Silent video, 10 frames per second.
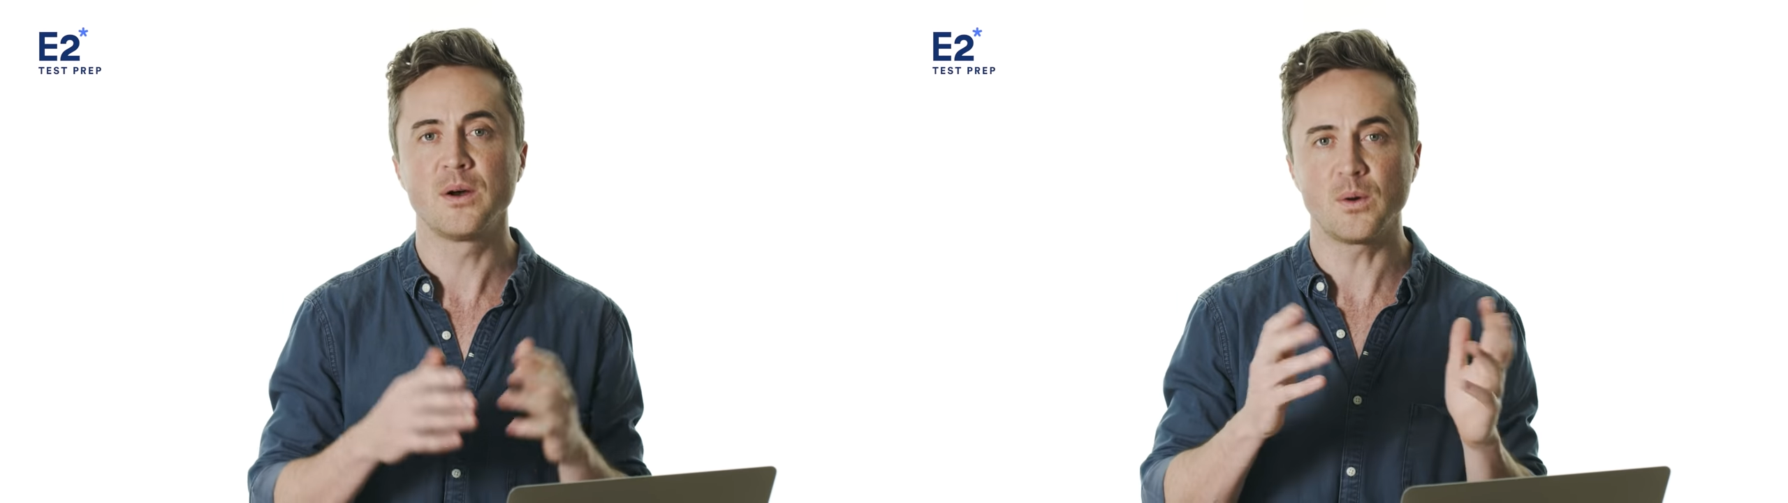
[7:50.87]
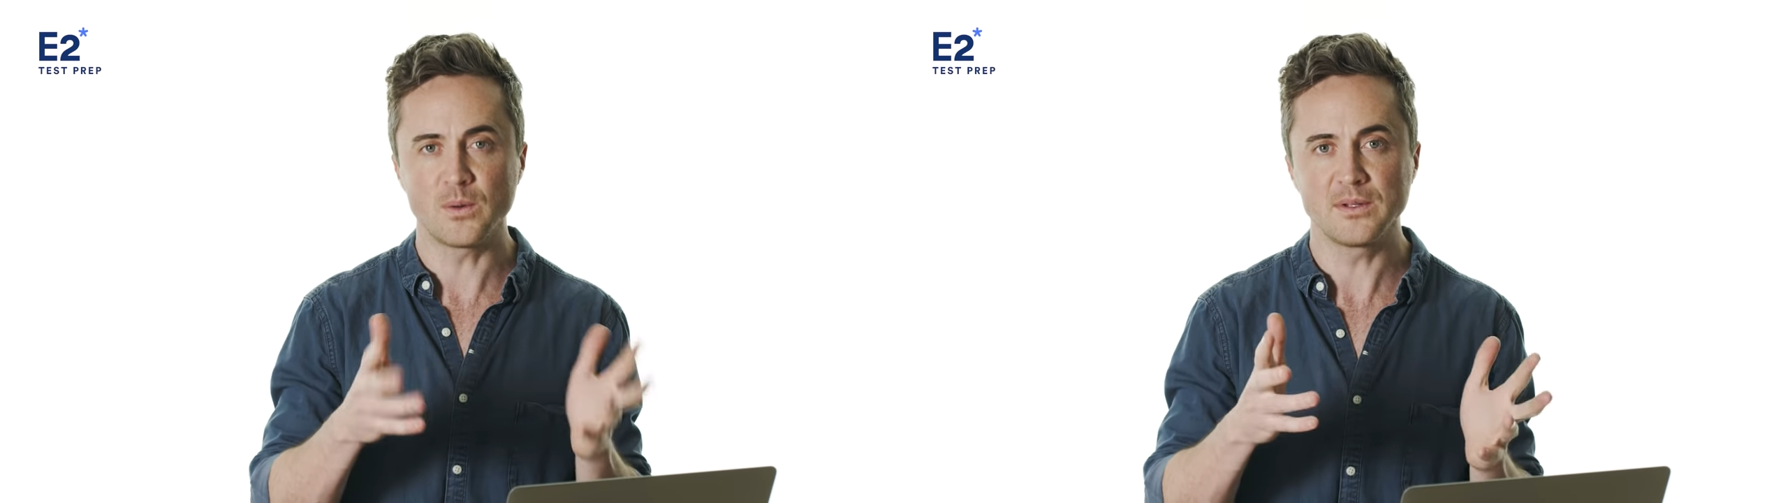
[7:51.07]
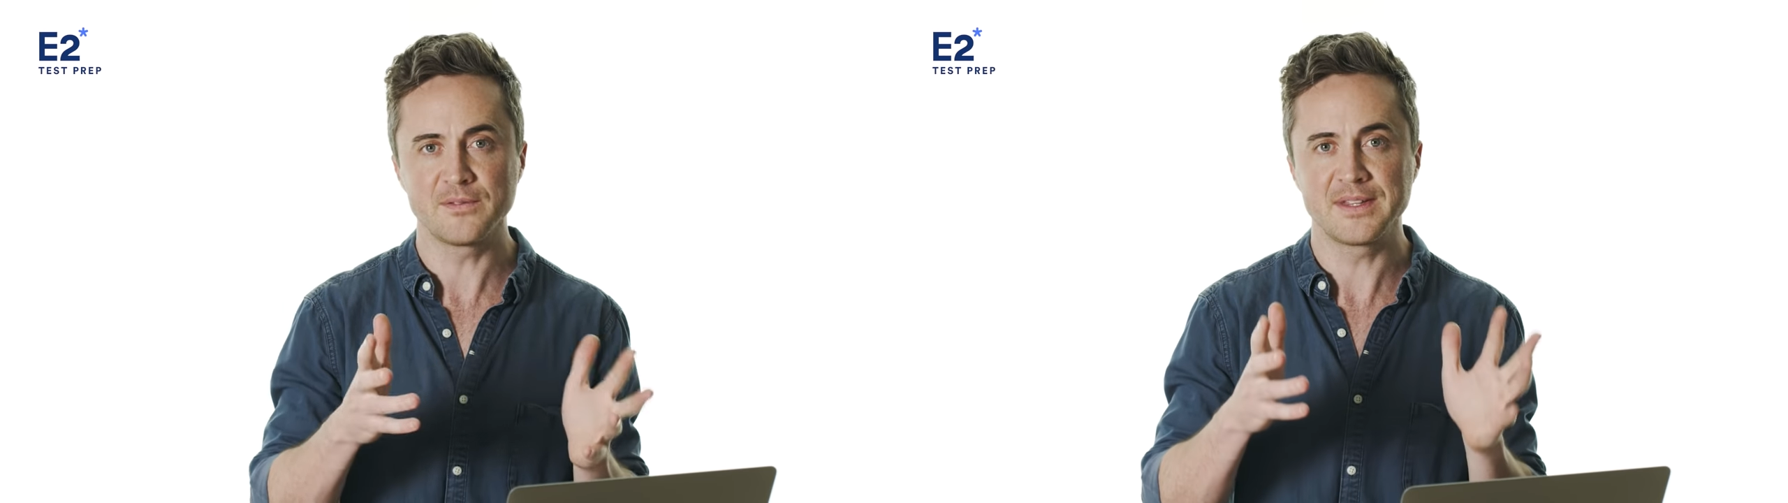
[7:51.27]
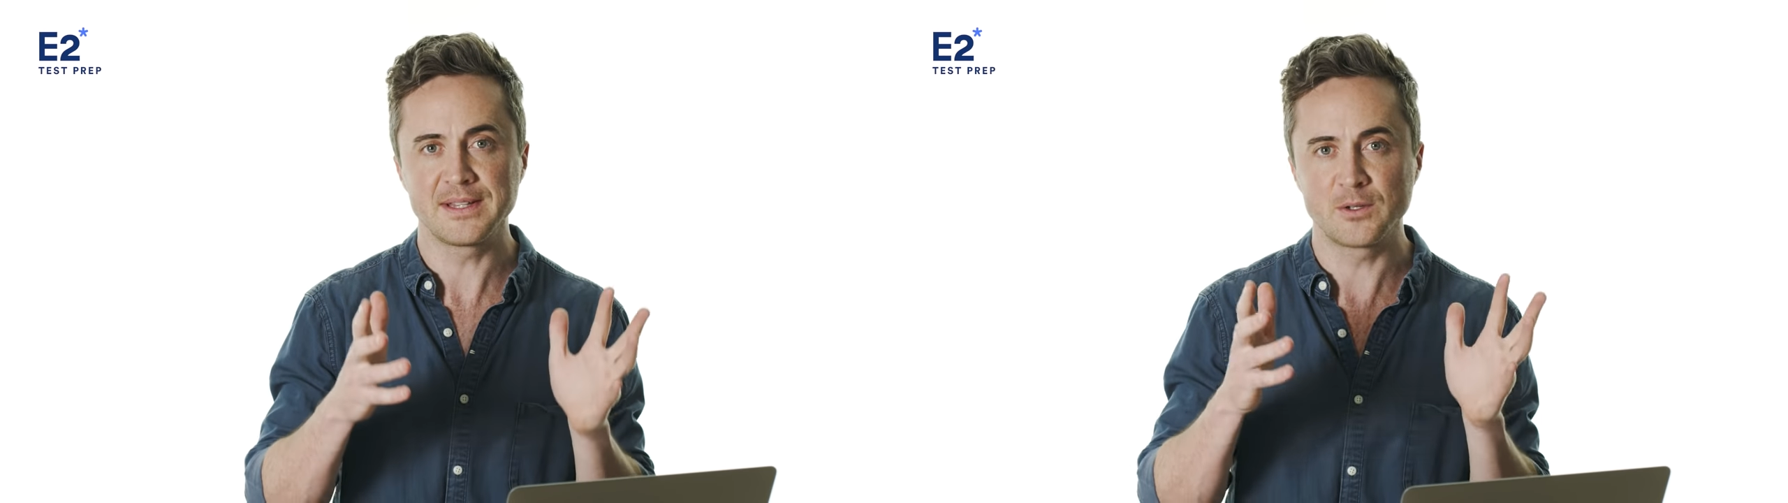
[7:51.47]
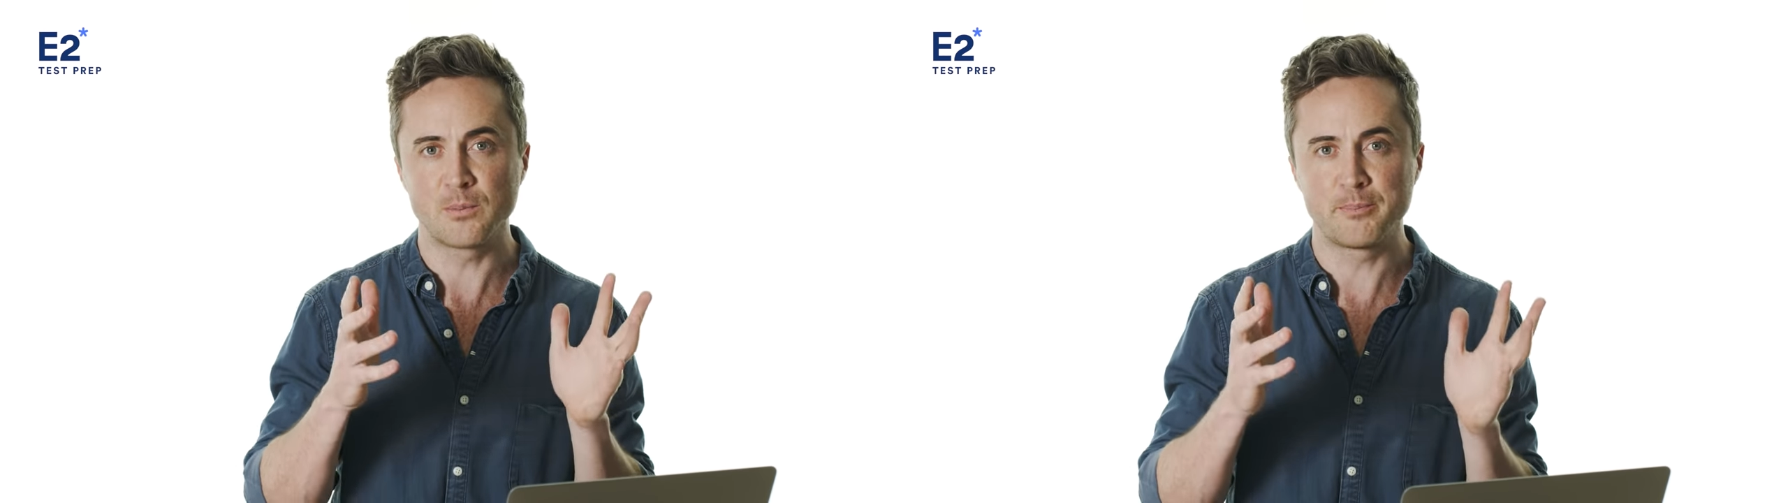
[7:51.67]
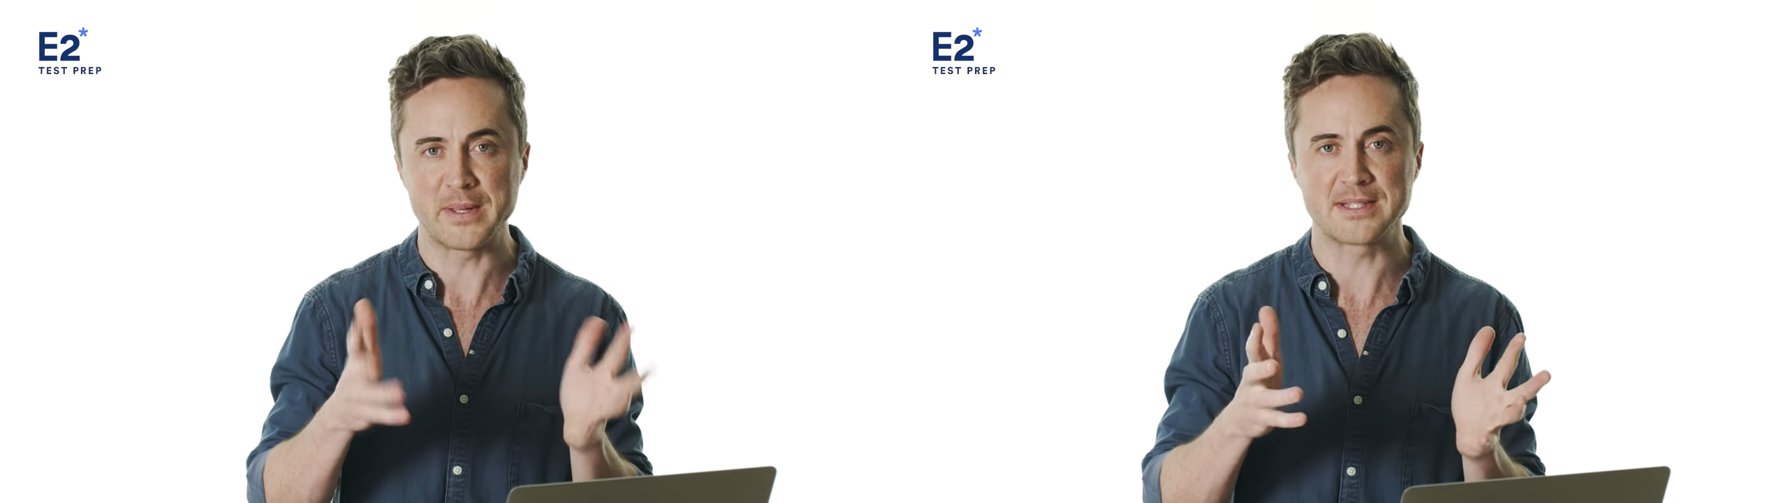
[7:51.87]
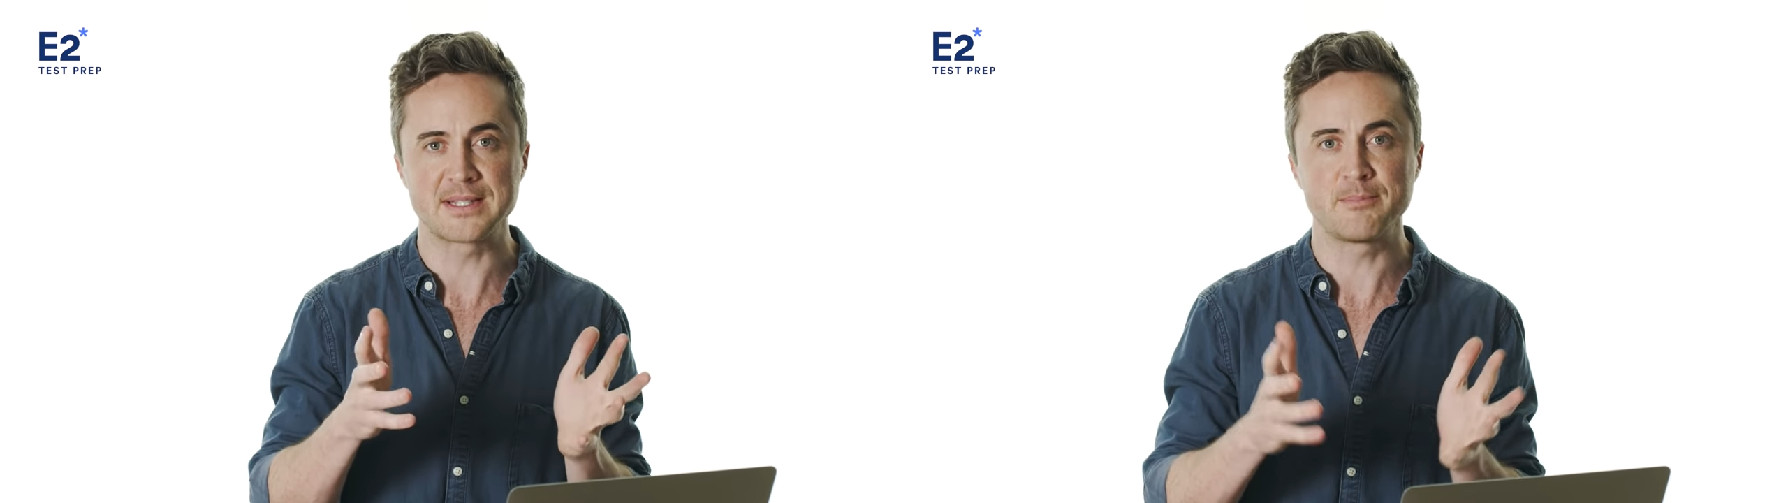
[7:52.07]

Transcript: all of the little bits